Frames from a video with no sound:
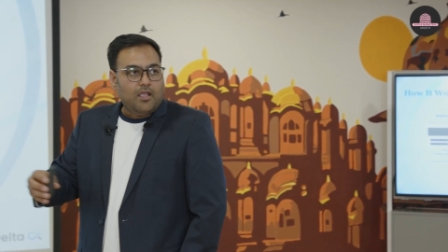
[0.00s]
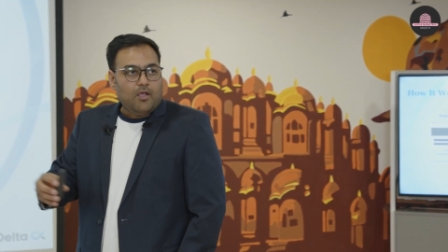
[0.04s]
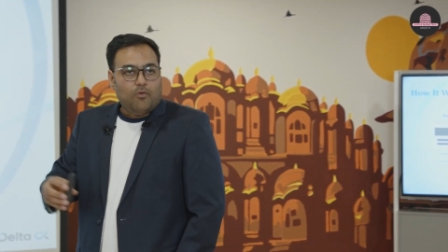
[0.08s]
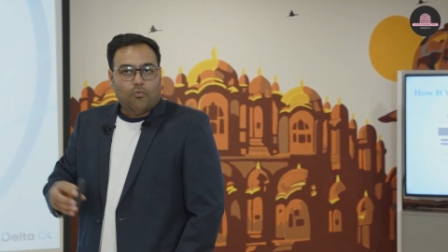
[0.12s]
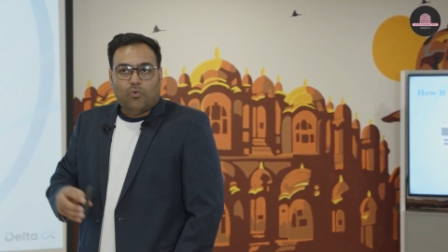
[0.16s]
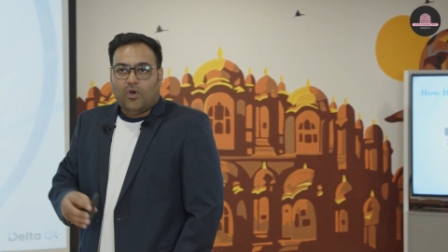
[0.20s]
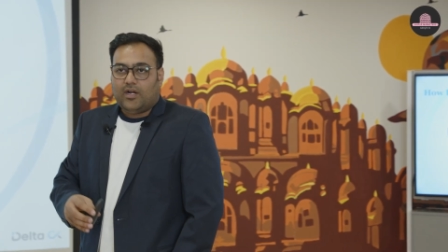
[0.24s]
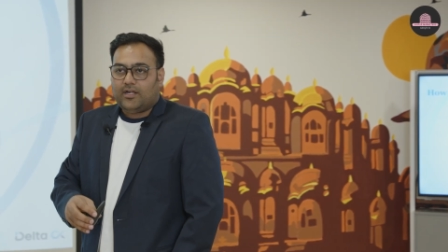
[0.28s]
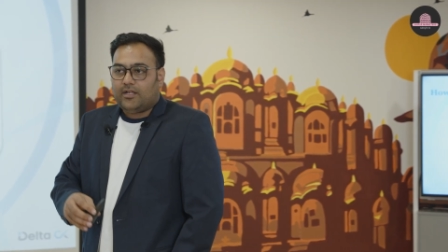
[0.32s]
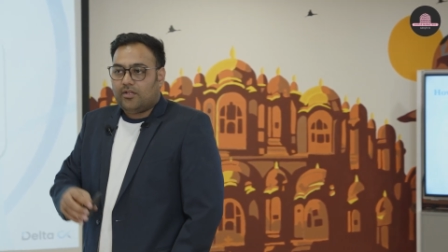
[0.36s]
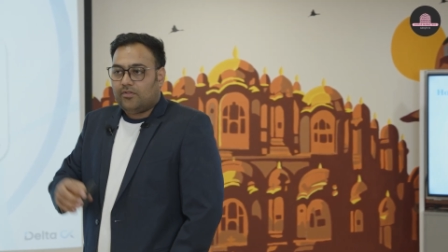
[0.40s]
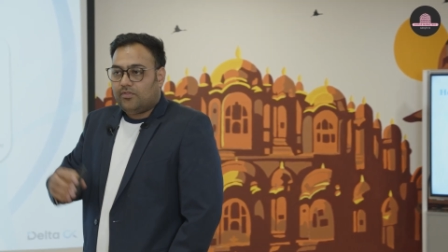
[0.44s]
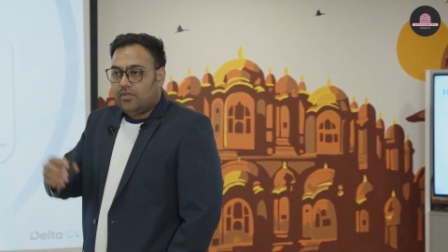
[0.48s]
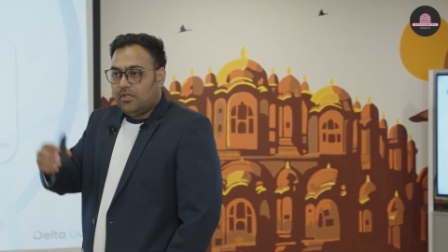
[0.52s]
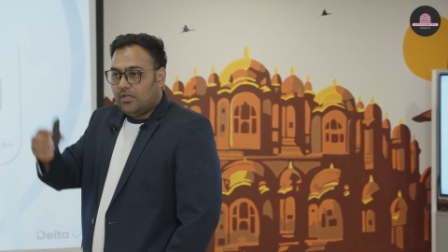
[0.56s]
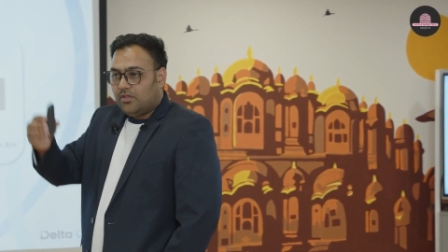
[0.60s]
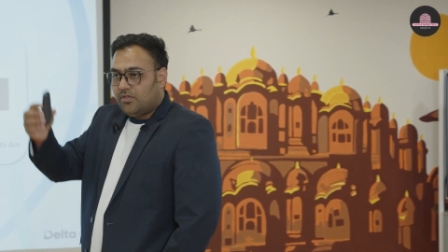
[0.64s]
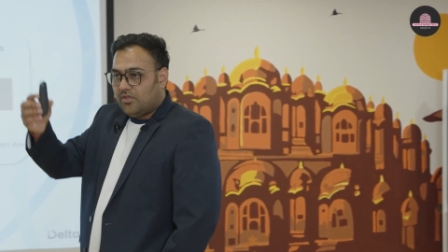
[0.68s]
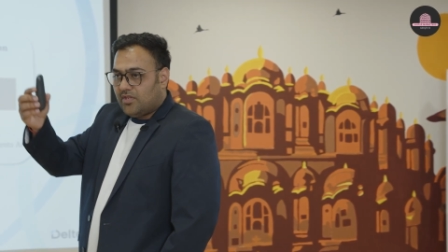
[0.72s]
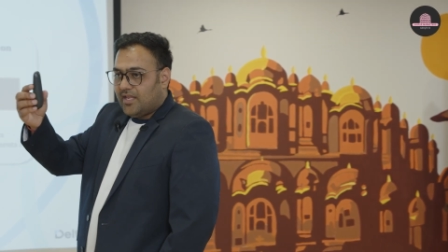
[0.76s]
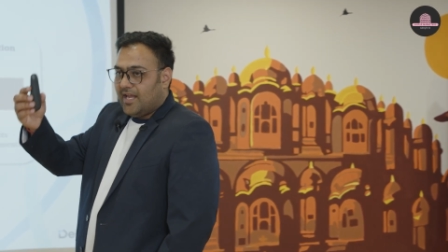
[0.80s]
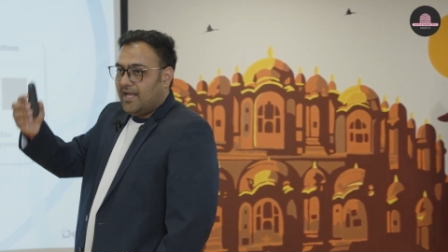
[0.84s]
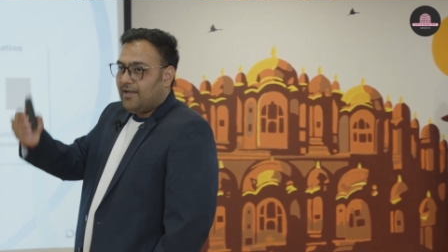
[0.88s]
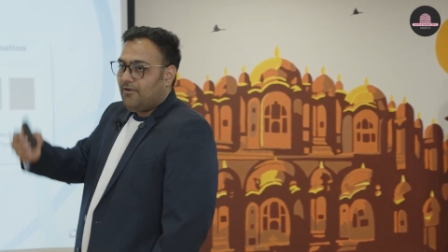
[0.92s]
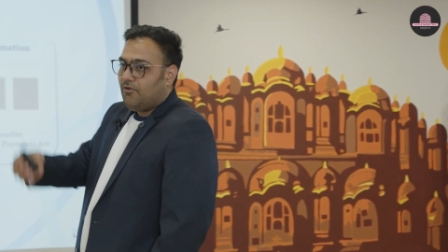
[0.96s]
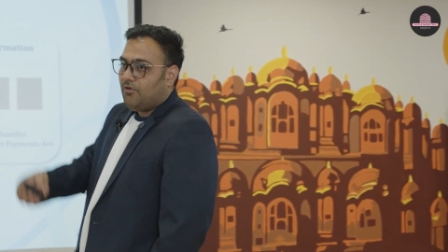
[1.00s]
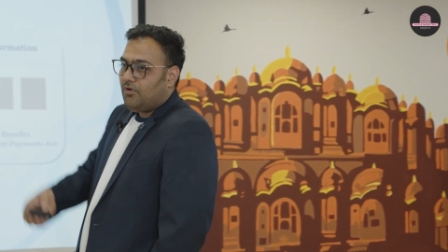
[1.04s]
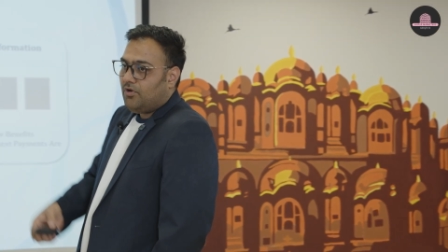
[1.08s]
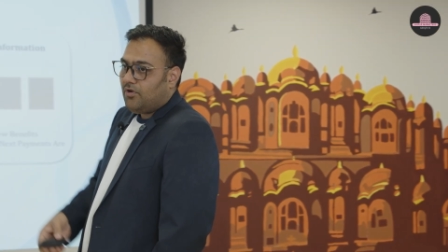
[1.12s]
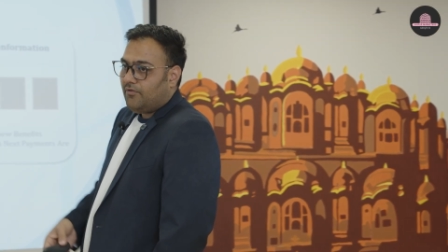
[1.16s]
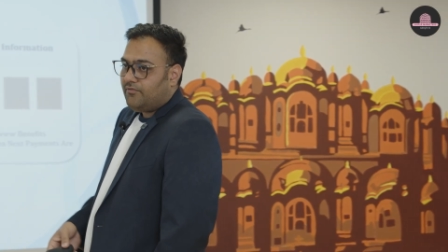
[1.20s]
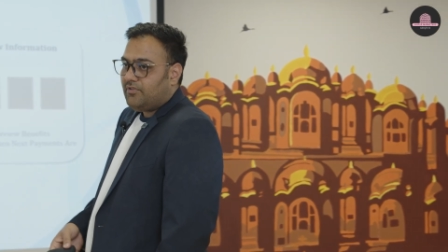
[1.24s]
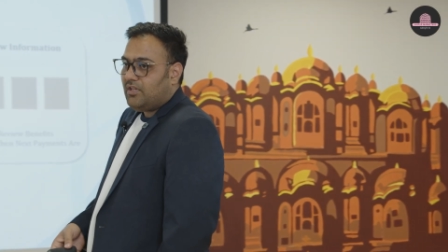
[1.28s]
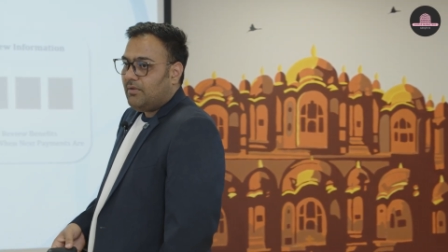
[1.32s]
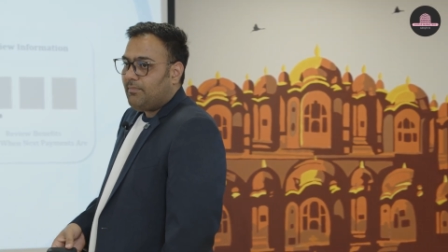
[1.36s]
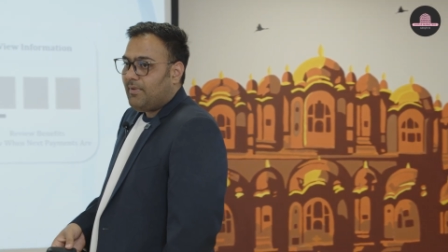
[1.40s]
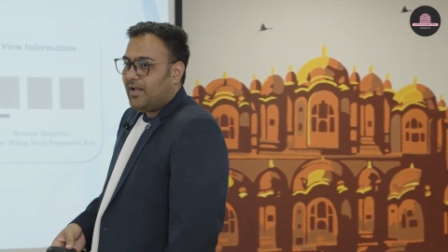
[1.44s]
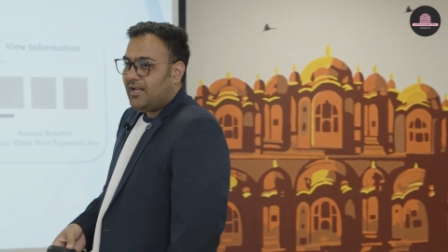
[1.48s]
what is the schedule
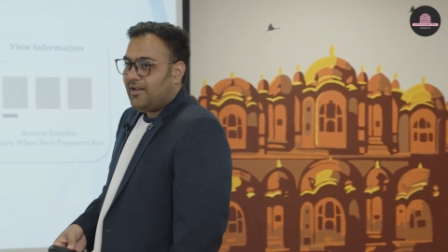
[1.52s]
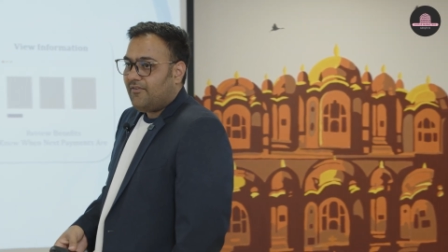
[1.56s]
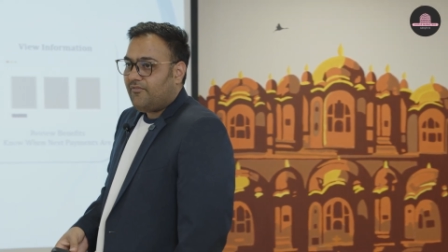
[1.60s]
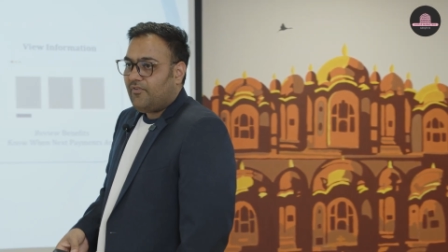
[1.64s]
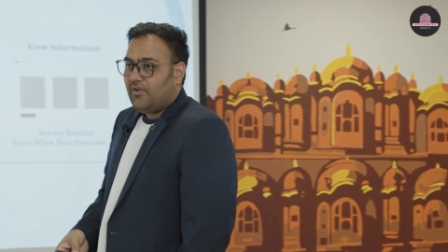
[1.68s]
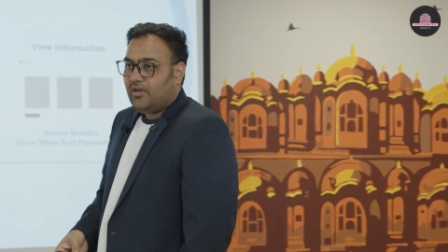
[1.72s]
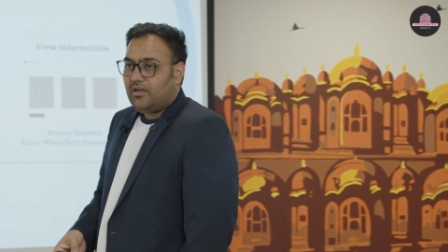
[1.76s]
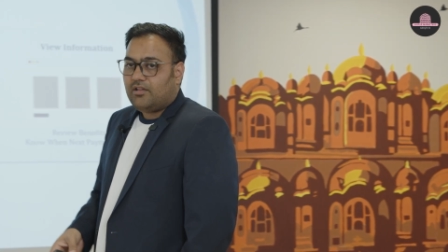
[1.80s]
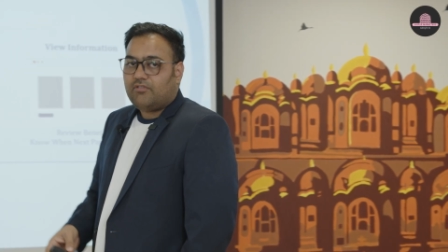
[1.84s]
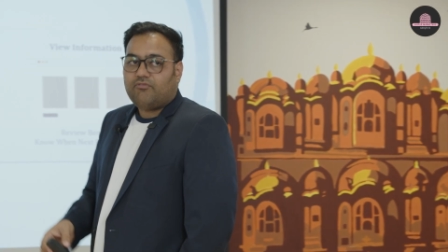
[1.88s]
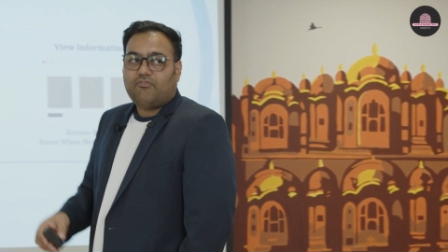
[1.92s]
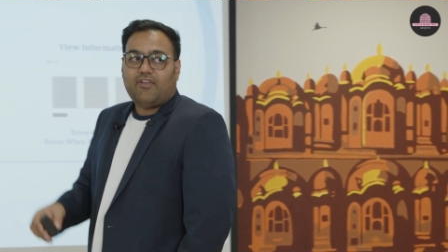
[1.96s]
of the benefits,